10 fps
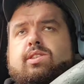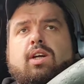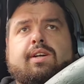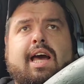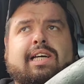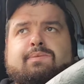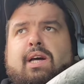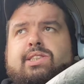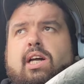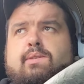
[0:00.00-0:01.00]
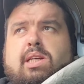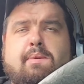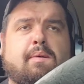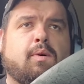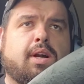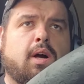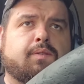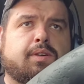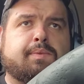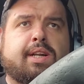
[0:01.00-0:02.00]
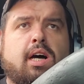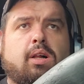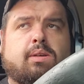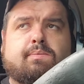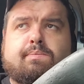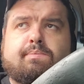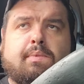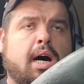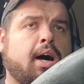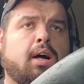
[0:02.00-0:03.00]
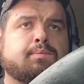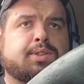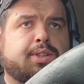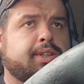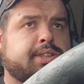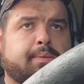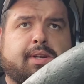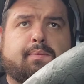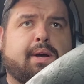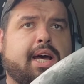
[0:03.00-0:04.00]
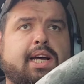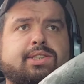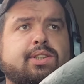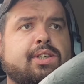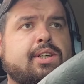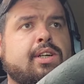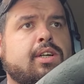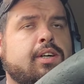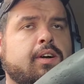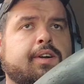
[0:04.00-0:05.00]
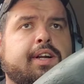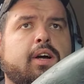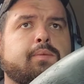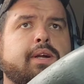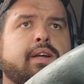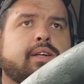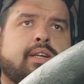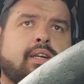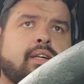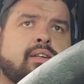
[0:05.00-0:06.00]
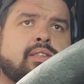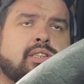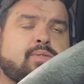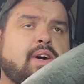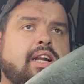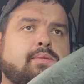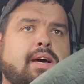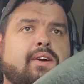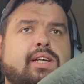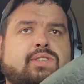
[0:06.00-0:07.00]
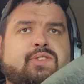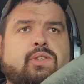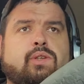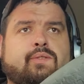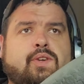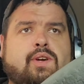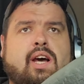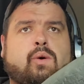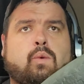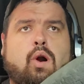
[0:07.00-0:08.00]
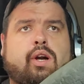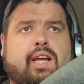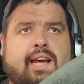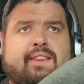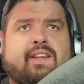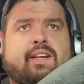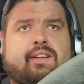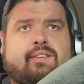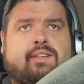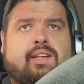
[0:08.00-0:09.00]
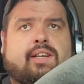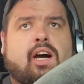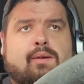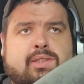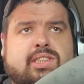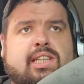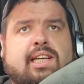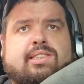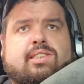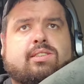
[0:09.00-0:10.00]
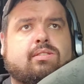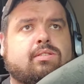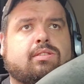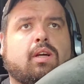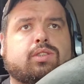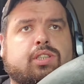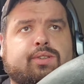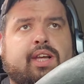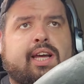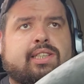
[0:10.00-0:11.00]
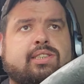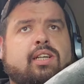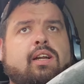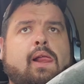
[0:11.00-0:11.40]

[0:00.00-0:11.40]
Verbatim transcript: you know, certain hazmat jobs, they might want to know if you've been hauling bombs or something in the past or, or you know, but just the fact of the matter is if you, if you got a work ethic and common sense, those two things,